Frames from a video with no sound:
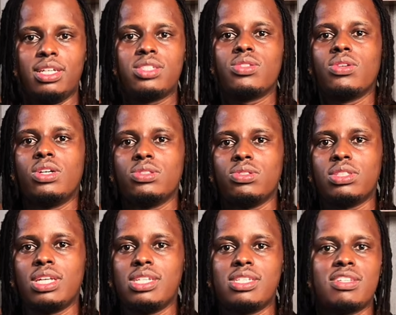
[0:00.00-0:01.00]
It's going to
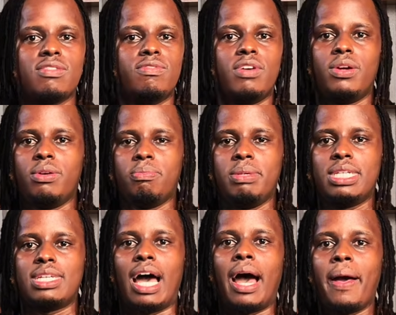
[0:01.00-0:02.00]
taste very
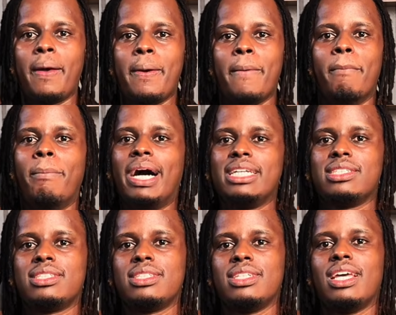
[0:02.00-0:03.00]
bitter,
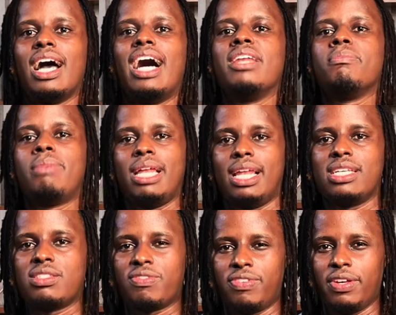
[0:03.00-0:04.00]
burnt,
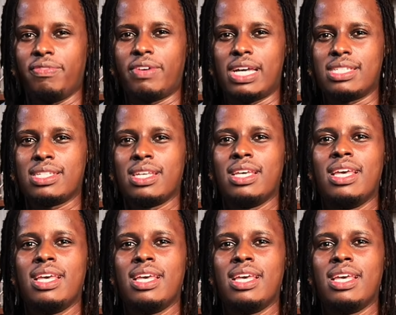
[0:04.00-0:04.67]
unbalanced flavors.